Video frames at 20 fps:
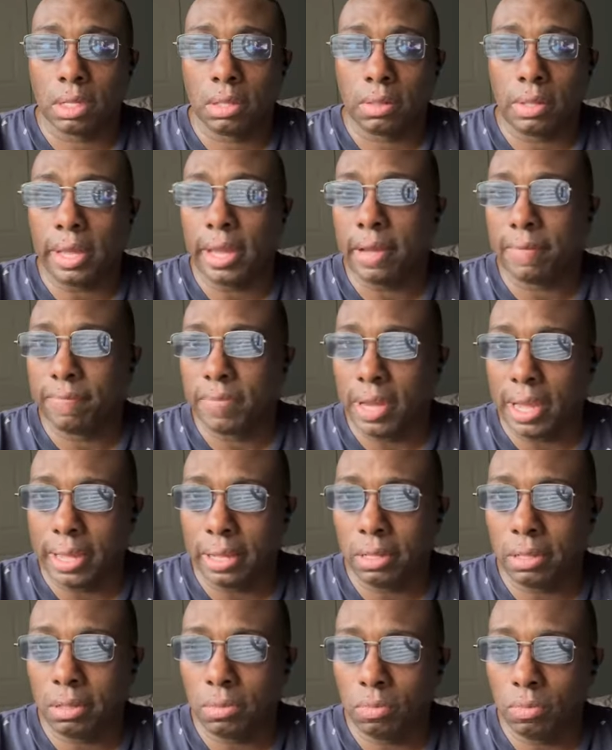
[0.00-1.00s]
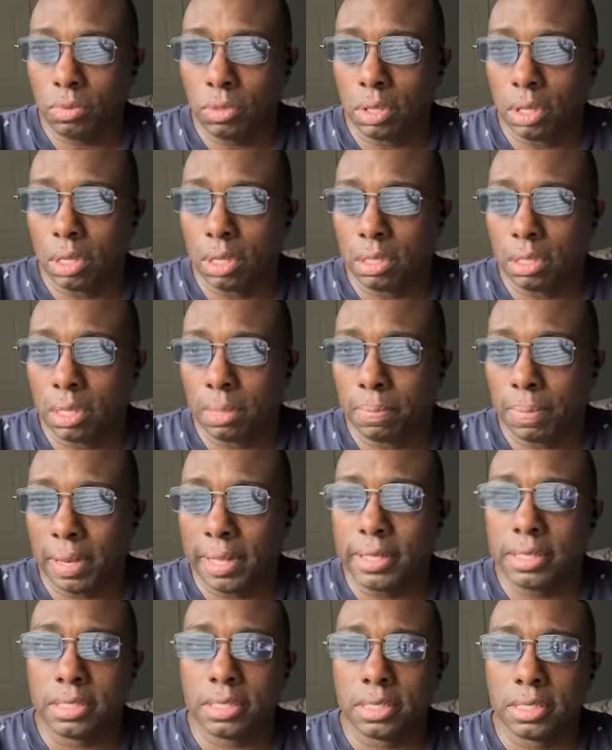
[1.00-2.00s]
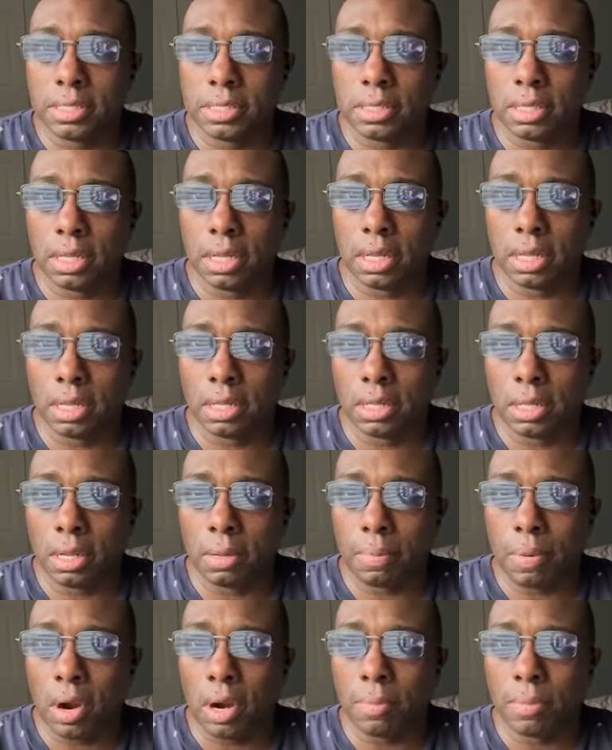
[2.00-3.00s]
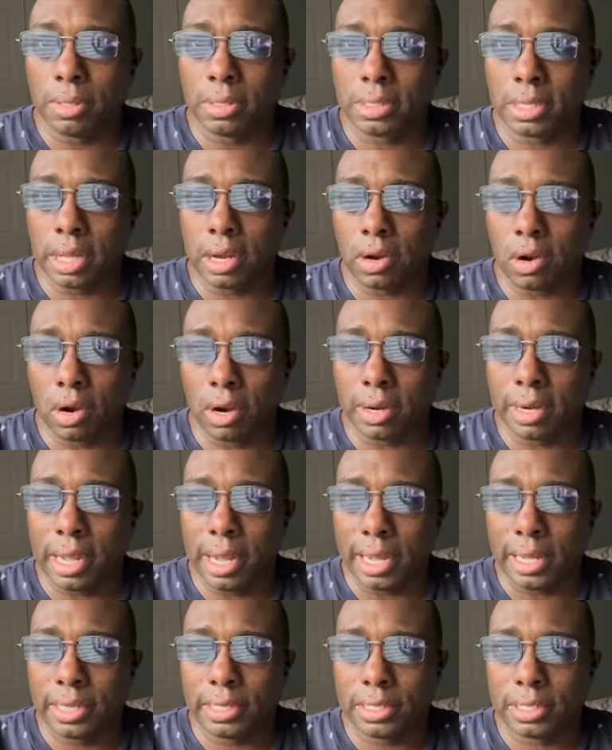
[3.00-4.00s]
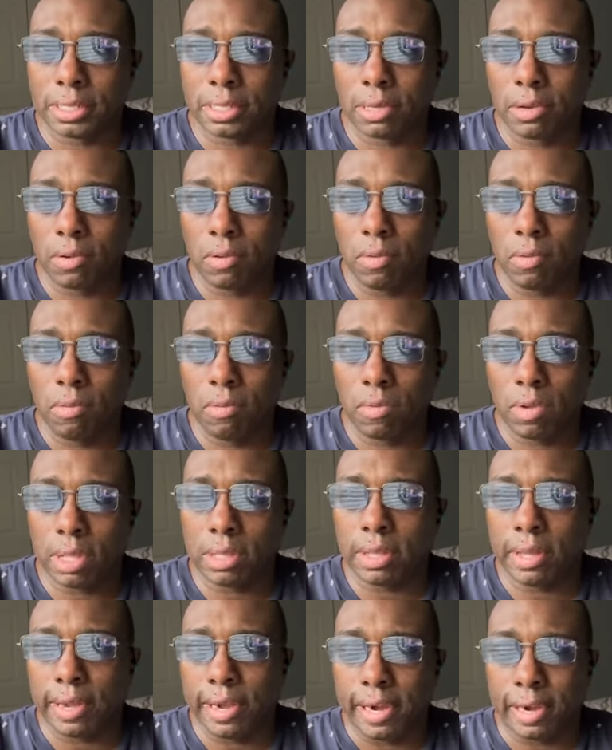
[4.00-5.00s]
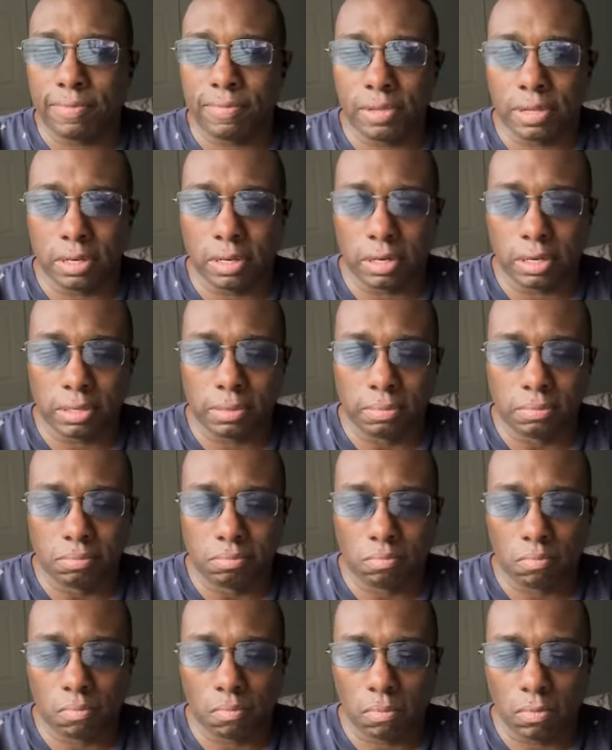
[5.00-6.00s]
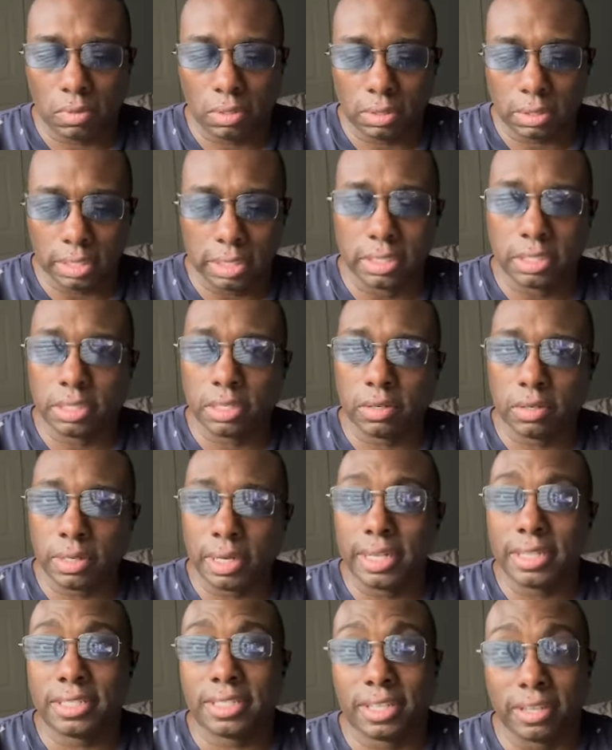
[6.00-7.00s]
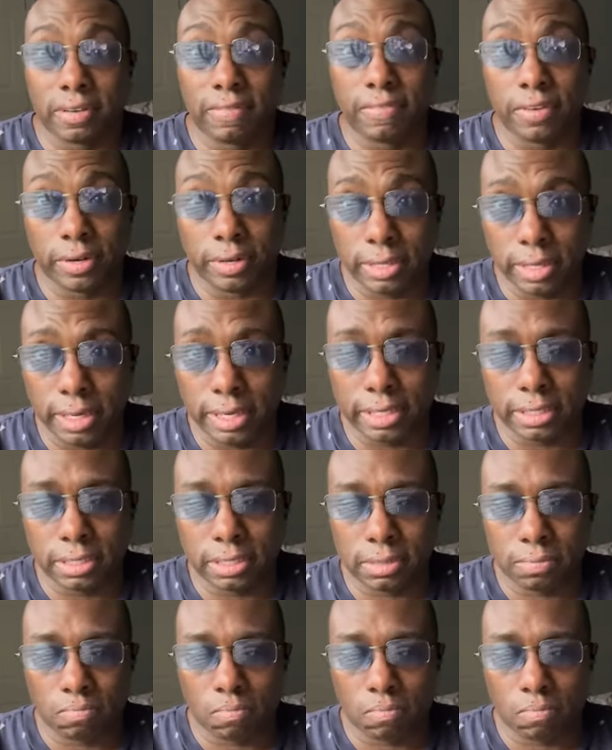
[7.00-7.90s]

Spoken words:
have the places, the apartments that are nice, that they have that are considered nice. They're very nice.